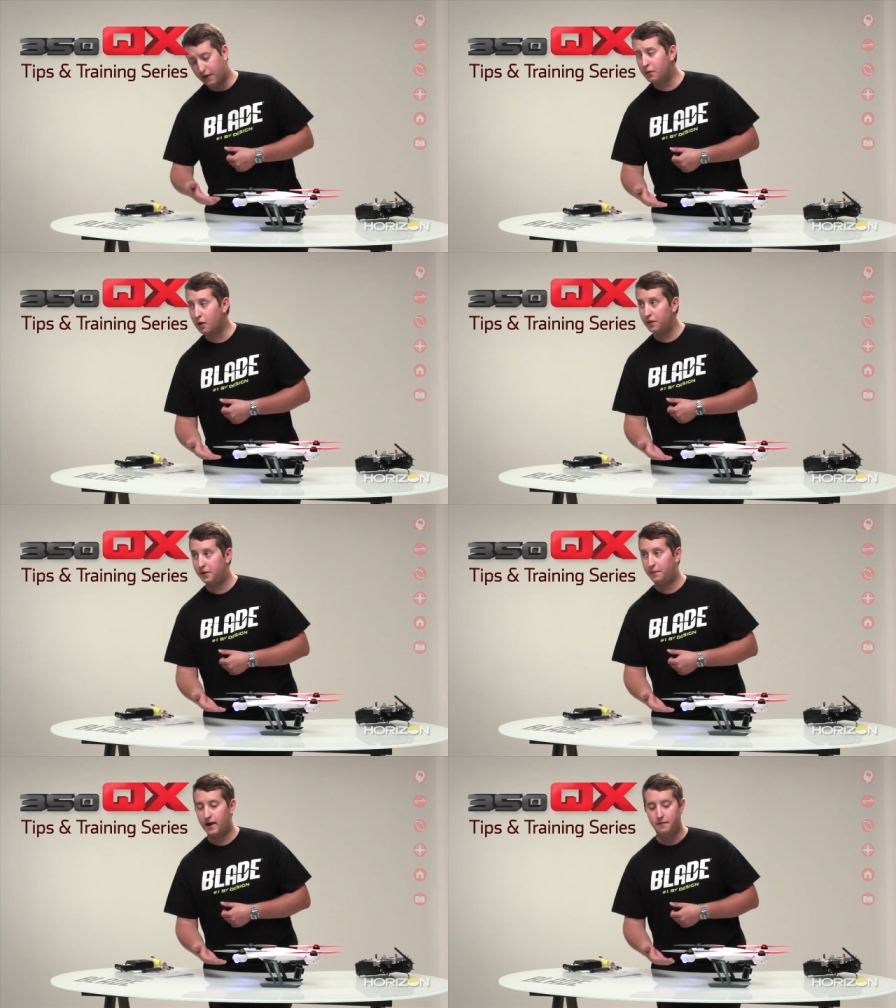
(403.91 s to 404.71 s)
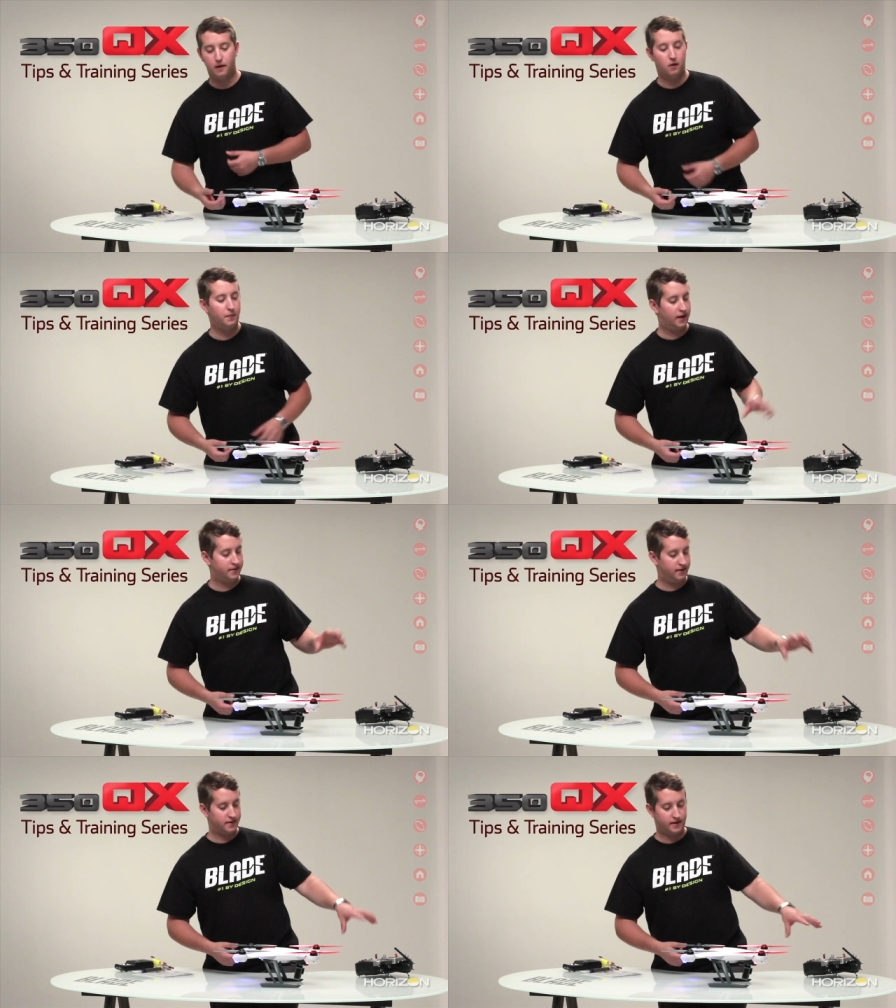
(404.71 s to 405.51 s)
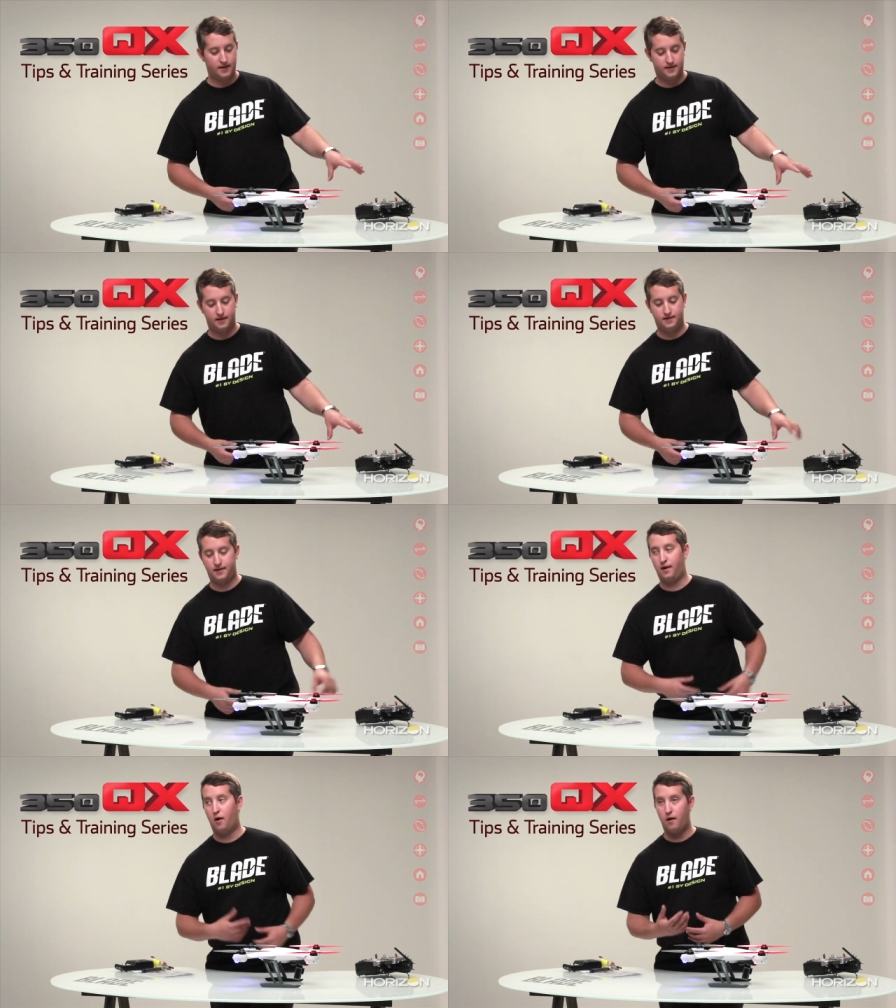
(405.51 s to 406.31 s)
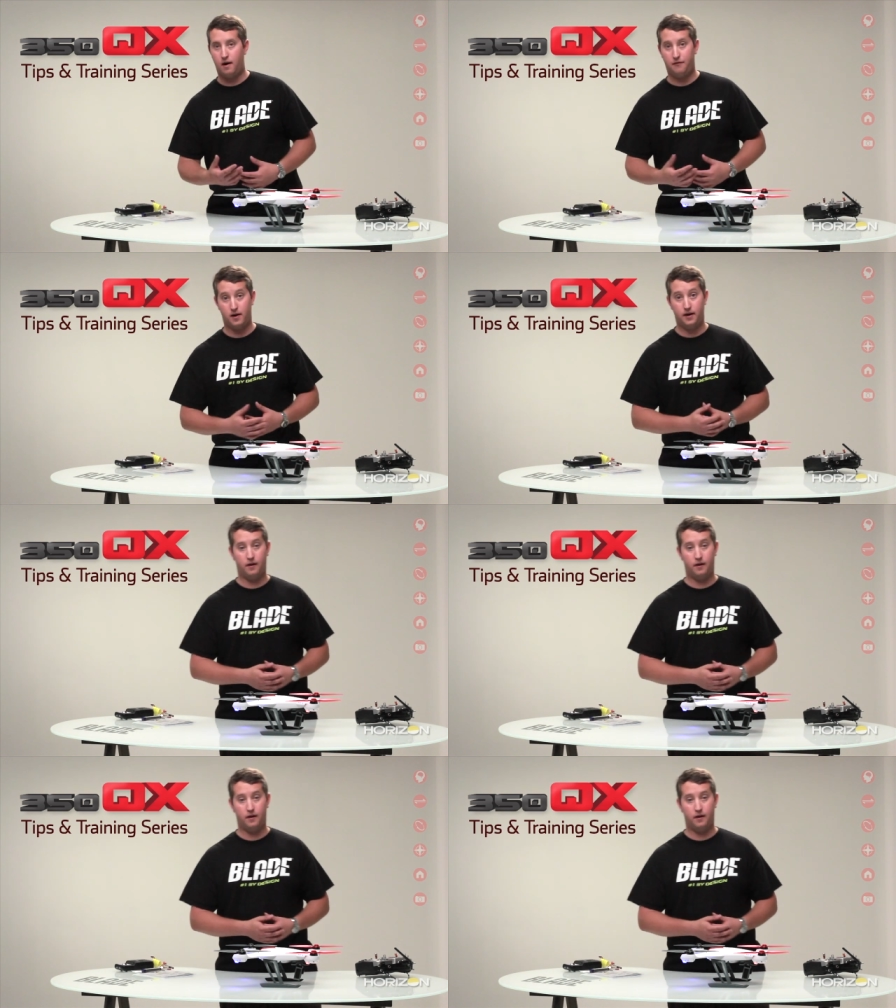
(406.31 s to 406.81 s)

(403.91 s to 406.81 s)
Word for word: then it will go into bind mode because it does not sense any RF right